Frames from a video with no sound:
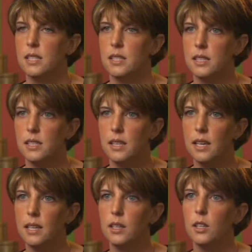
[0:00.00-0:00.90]
Since
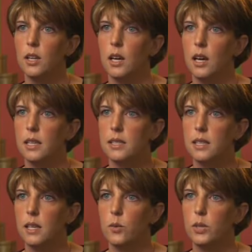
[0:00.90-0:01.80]
then, I'd
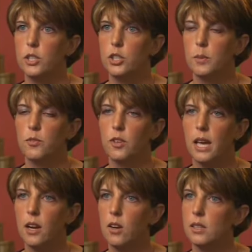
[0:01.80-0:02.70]
say we shipped for
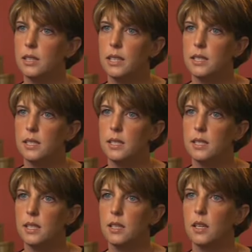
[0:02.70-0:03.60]
that holiday
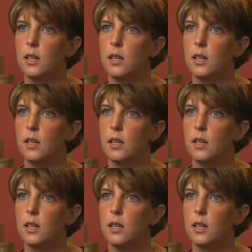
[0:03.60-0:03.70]
season